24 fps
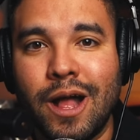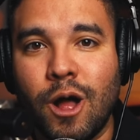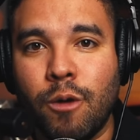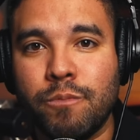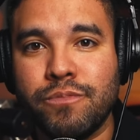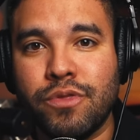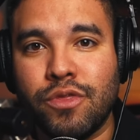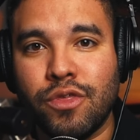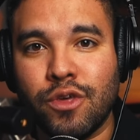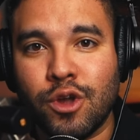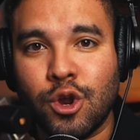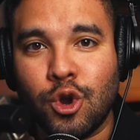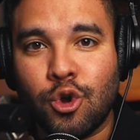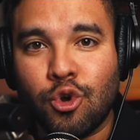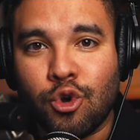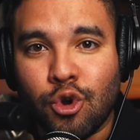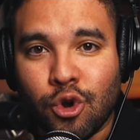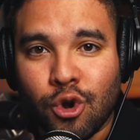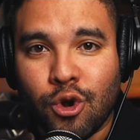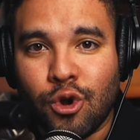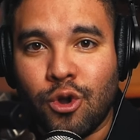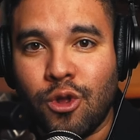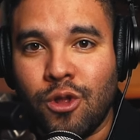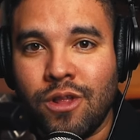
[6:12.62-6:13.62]
helped the
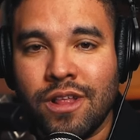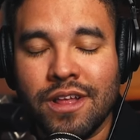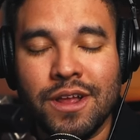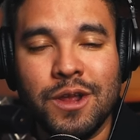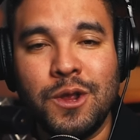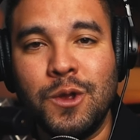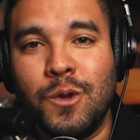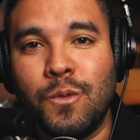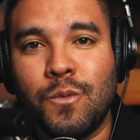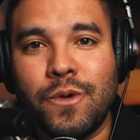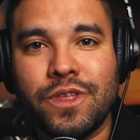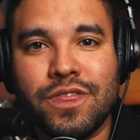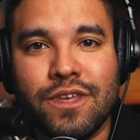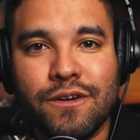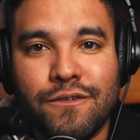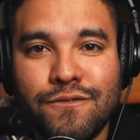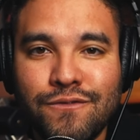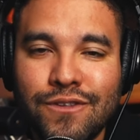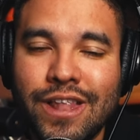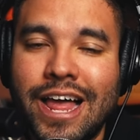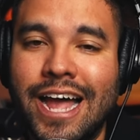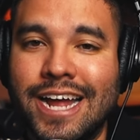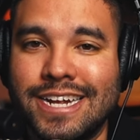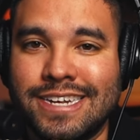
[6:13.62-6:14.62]
girl with a
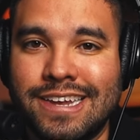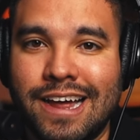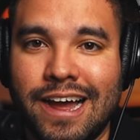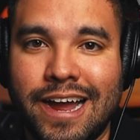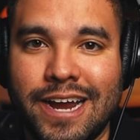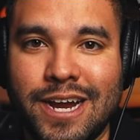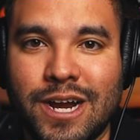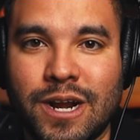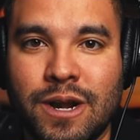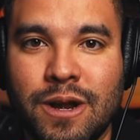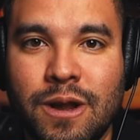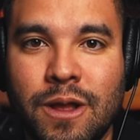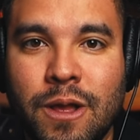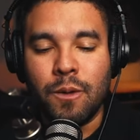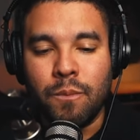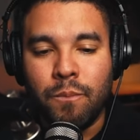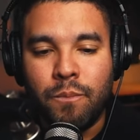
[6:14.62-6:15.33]
flat tire.